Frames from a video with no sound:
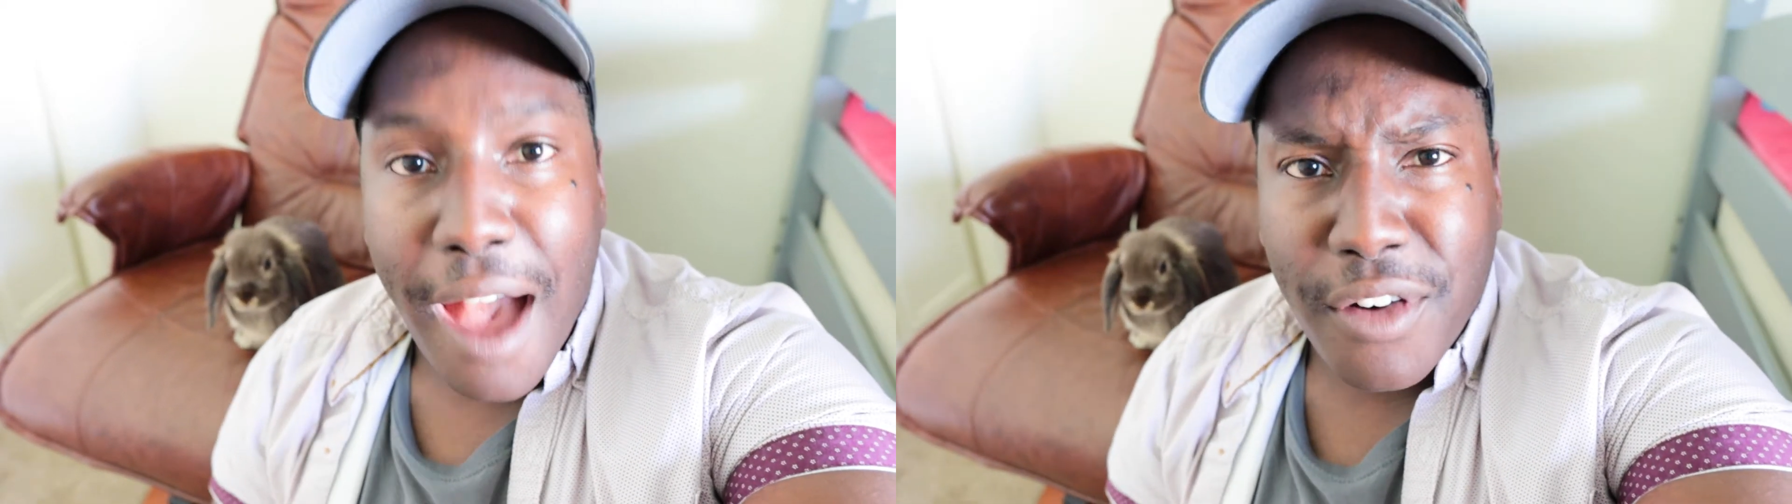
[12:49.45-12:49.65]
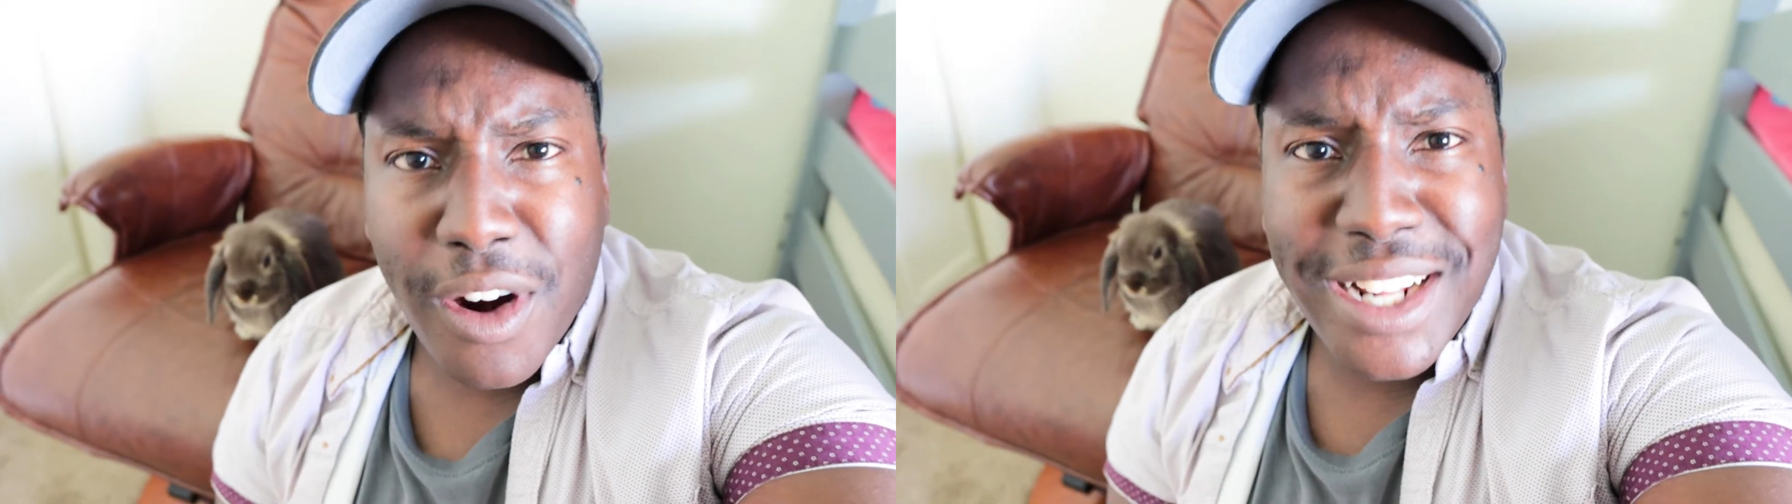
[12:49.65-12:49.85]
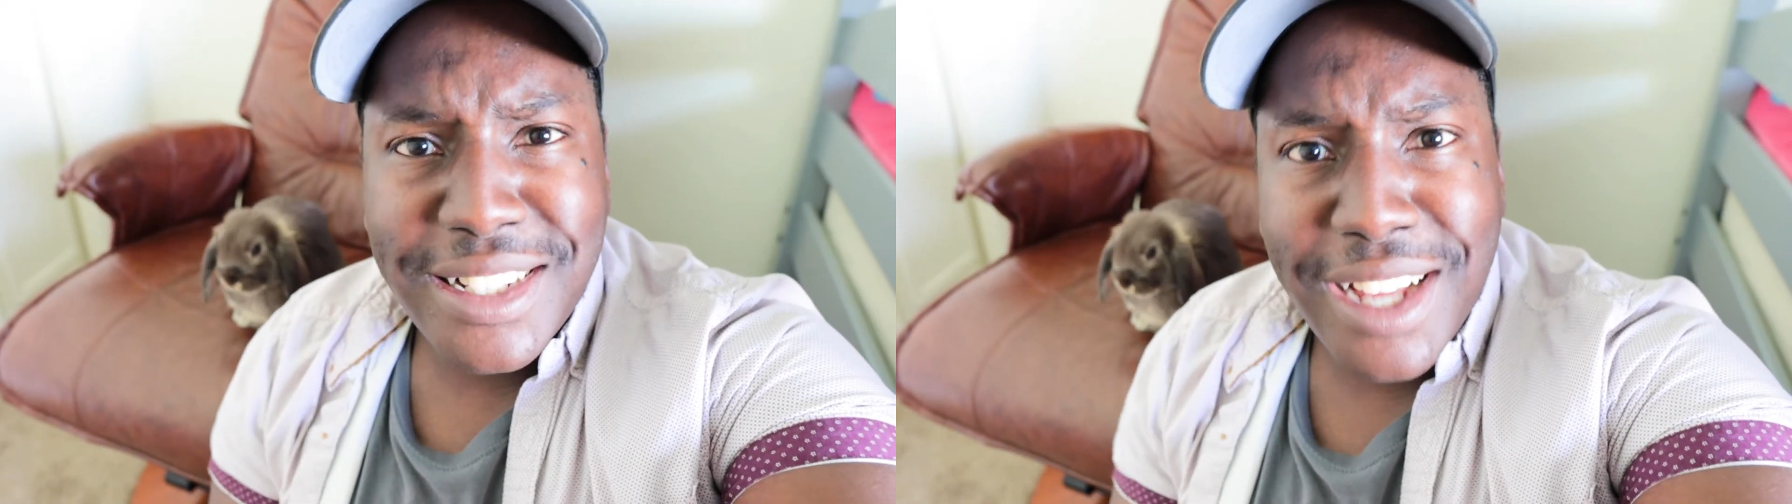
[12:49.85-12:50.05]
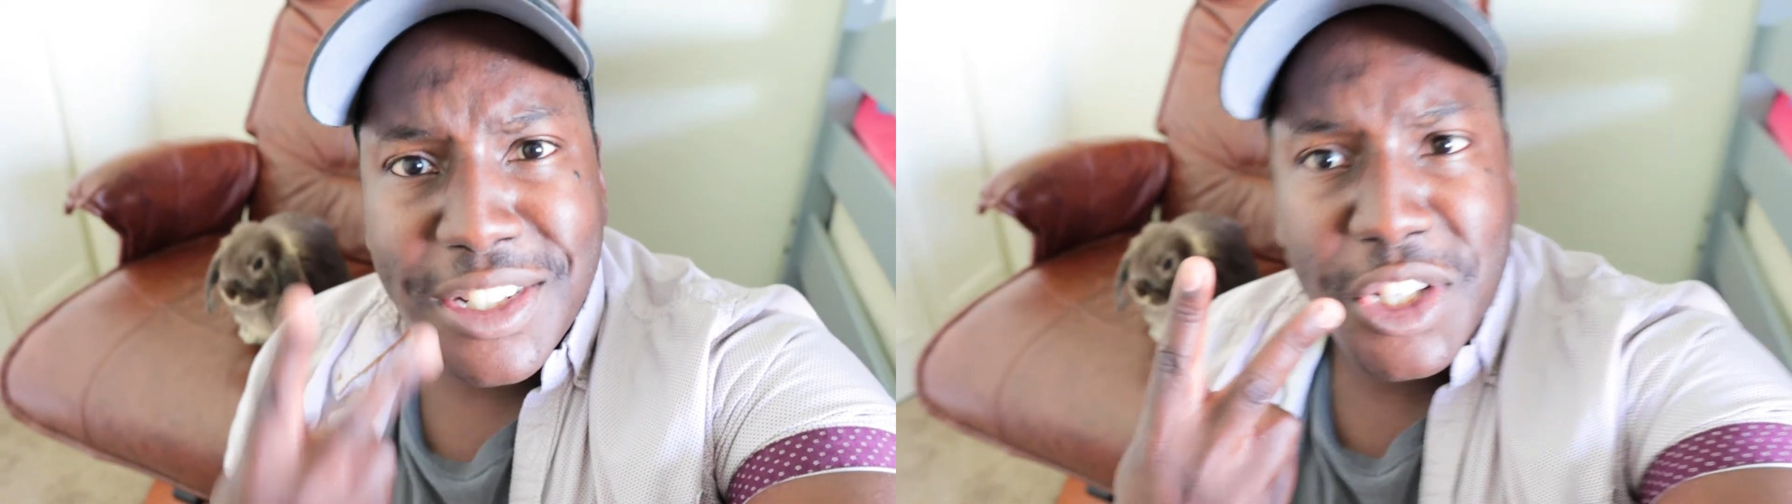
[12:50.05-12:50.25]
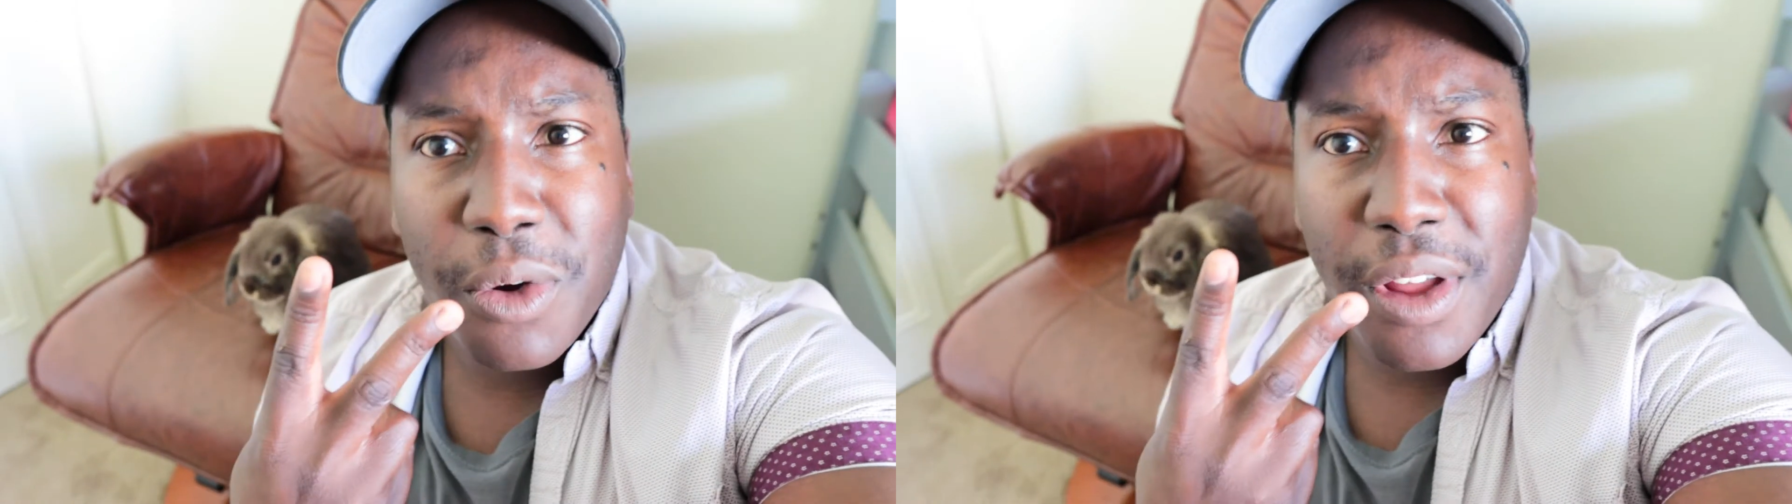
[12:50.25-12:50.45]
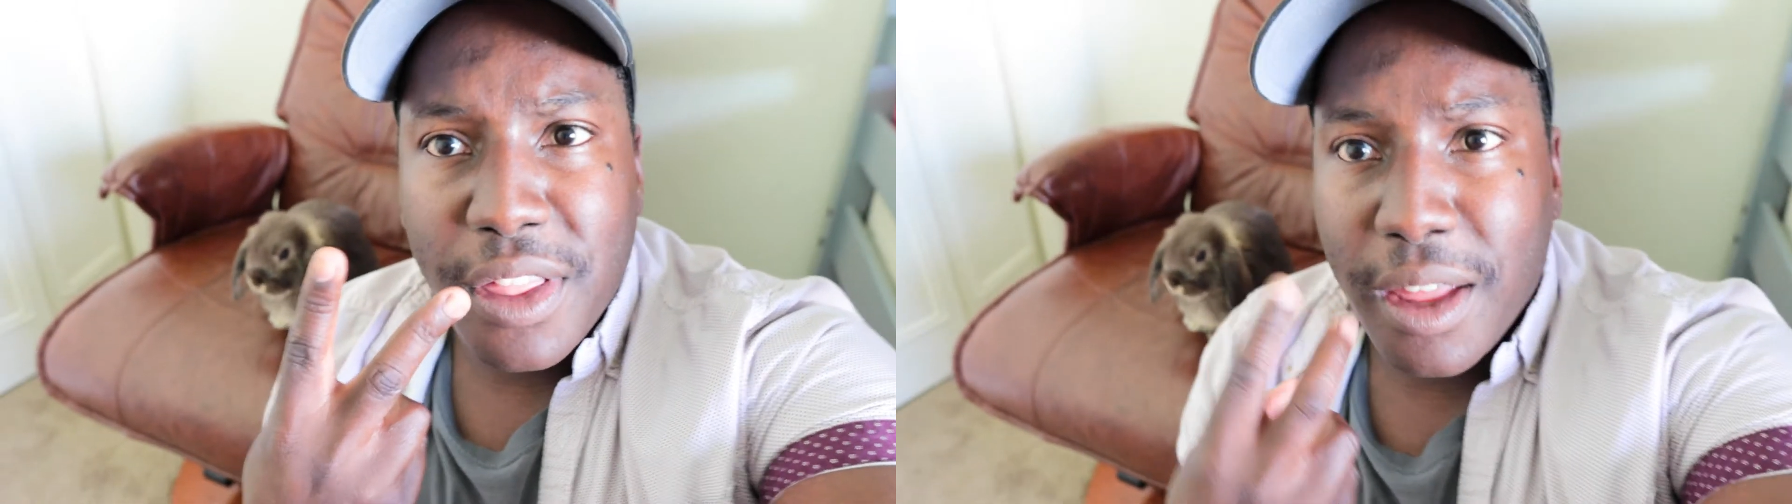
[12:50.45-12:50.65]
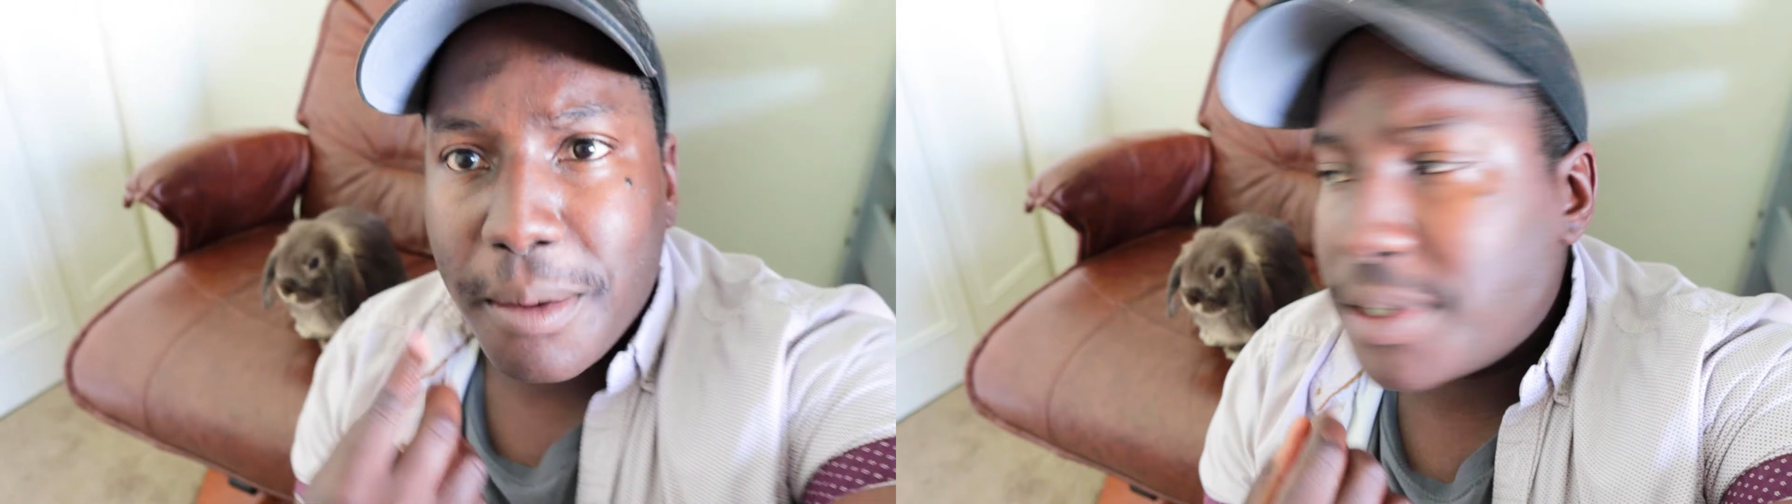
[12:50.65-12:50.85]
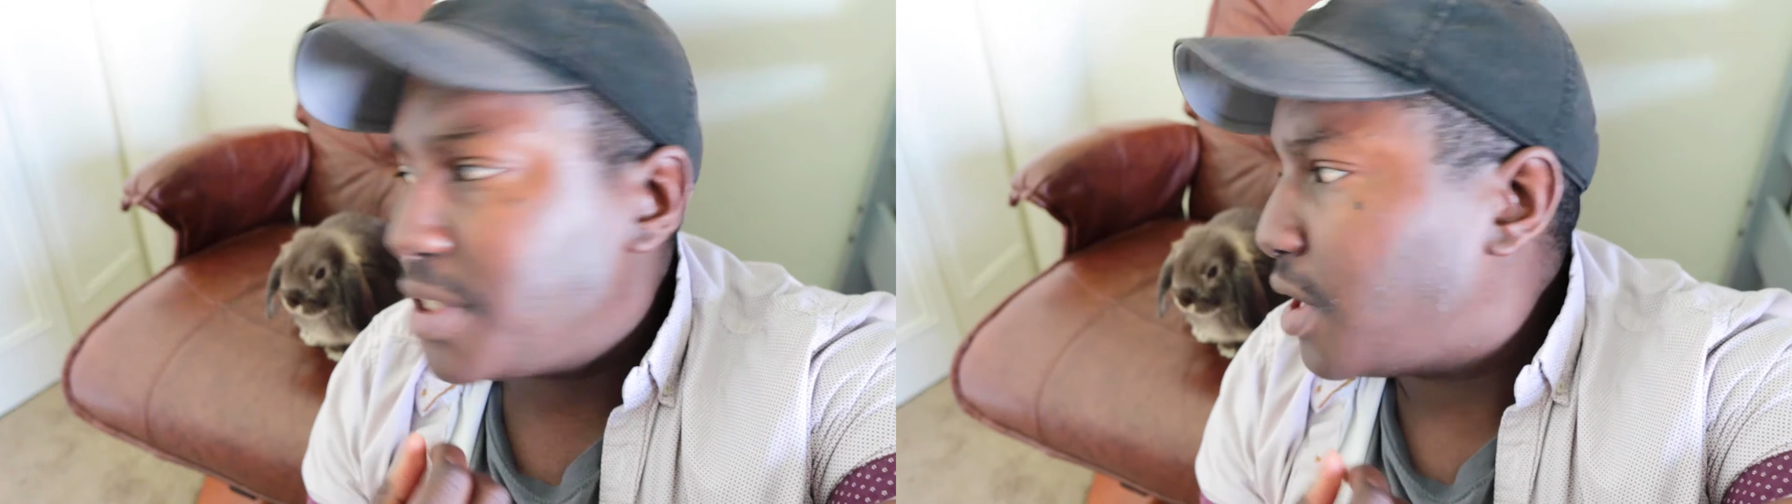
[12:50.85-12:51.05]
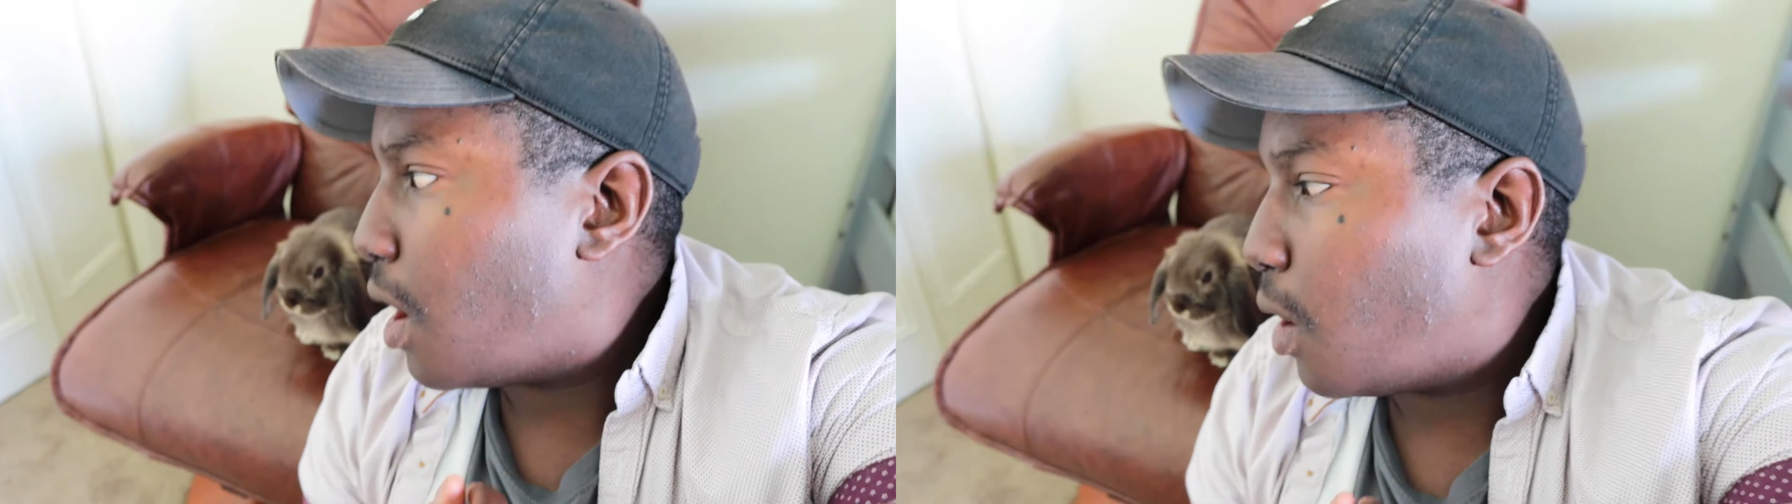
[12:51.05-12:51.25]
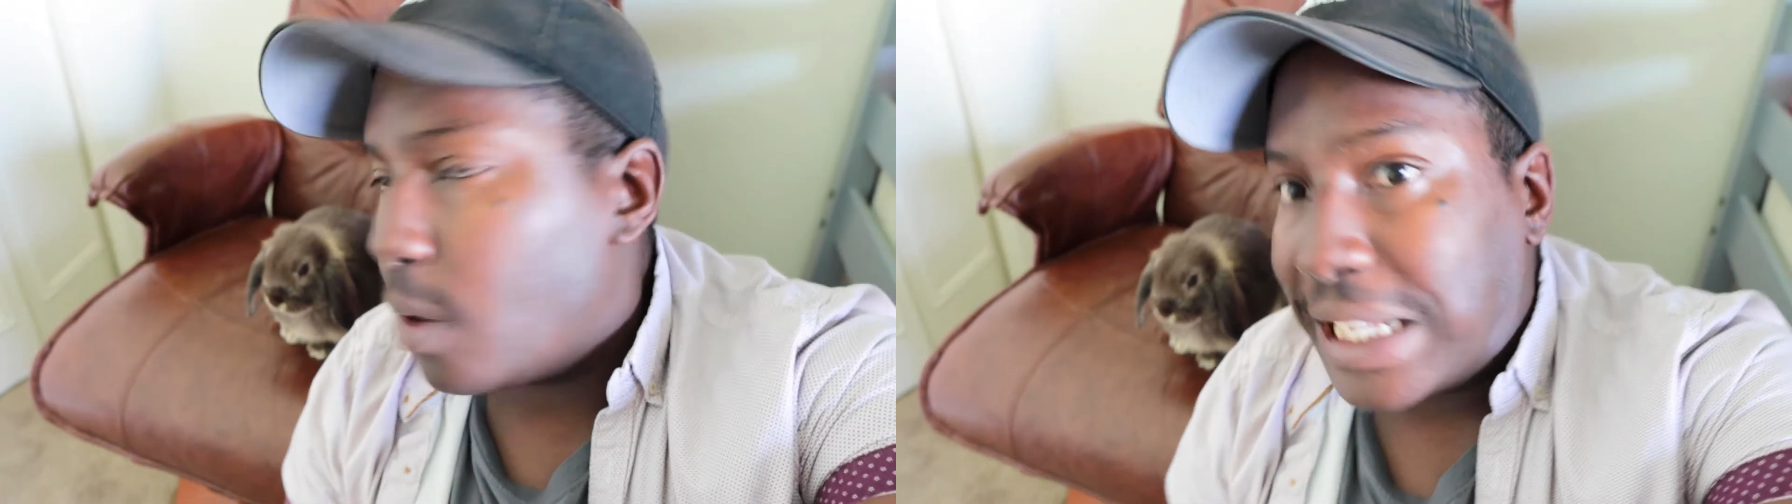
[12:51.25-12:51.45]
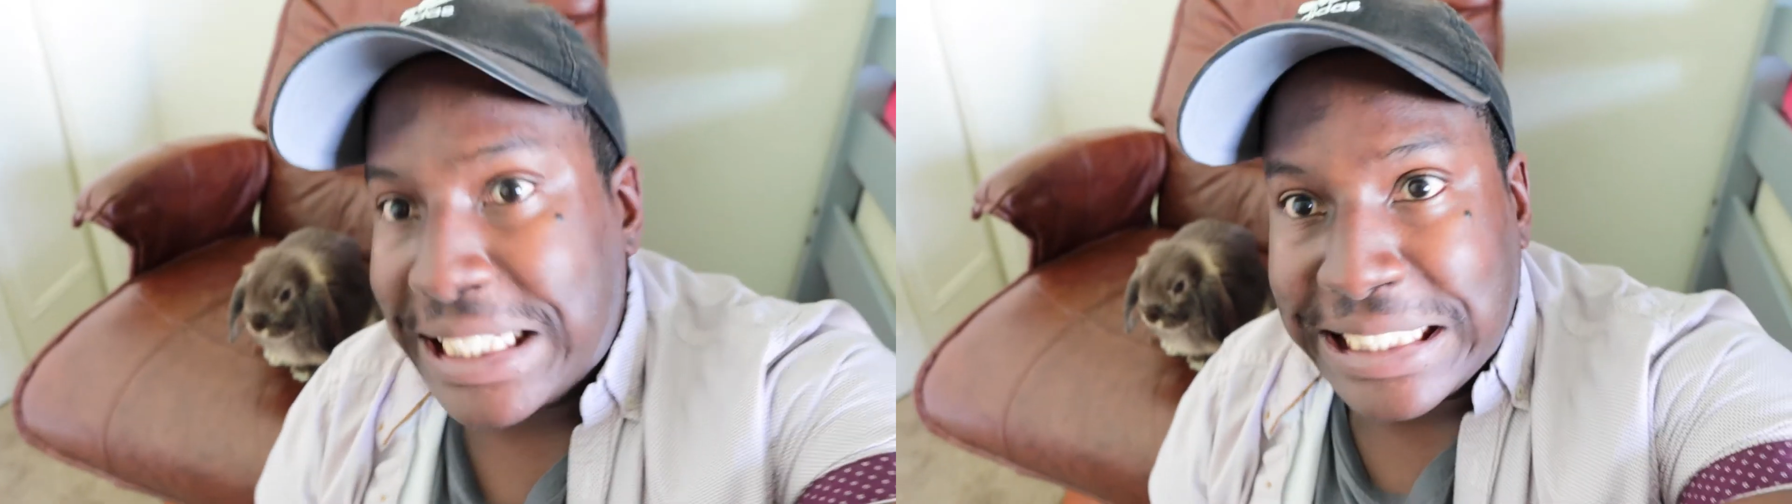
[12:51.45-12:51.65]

I've already done two of them, so